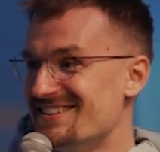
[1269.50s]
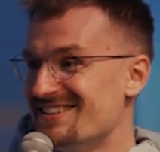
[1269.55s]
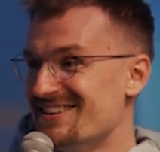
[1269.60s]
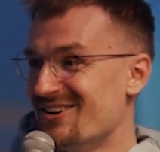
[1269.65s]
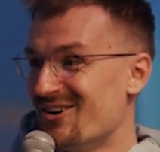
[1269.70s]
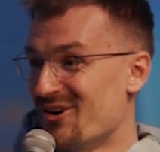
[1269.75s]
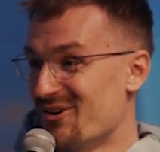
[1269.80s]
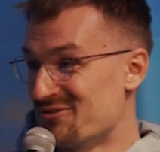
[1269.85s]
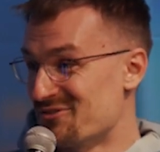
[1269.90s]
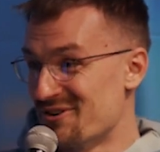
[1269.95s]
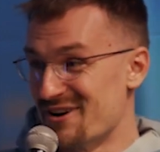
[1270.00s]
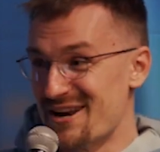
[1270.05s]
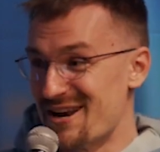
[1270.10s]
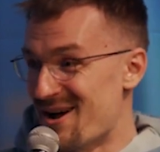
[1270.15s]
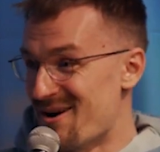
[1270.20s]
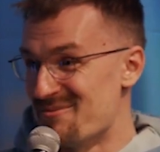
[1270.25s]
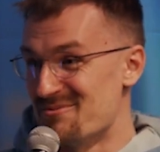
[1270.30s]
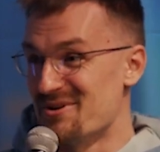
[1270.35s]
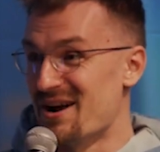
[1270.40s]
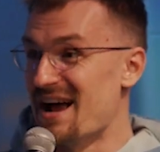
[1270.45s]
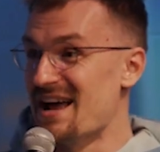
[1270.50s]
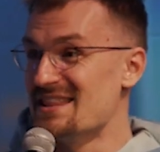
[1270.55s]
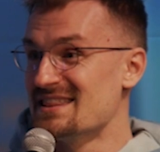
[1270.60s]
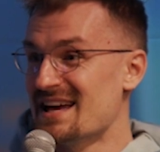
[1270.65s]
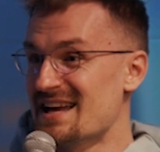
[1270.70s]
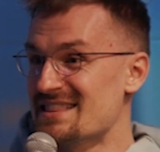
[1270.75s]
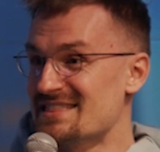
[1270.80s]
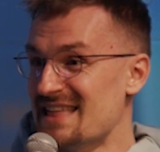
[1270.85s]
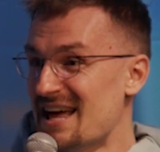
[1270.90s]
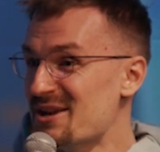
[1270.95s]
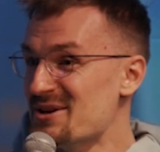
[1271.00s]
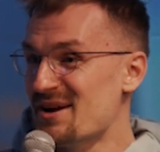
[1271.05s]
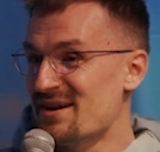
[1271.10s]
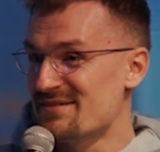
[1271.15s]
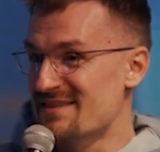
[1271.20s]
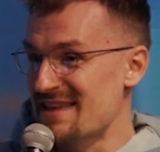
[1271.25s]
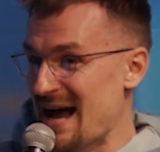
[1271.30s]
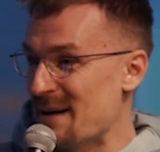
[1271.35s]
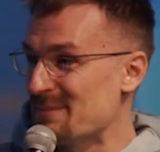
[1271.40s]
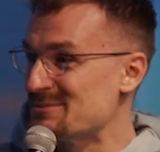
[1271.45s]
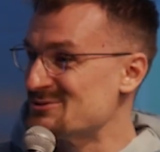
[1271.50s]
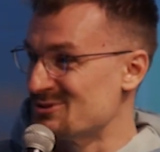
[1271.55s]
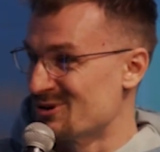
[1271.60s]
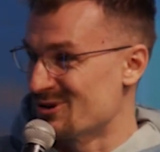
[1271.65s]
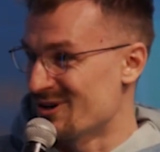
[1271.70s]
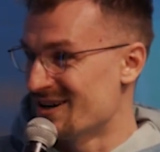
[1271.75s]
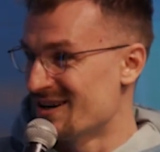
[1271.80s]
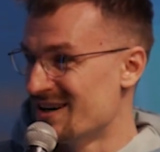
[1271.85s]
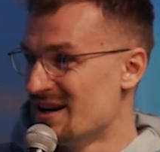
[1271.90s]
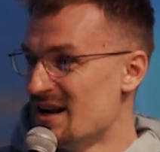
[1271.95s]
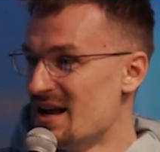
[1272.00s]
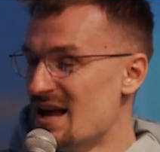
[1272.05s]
Or freedom, right? Like then you have the App Store.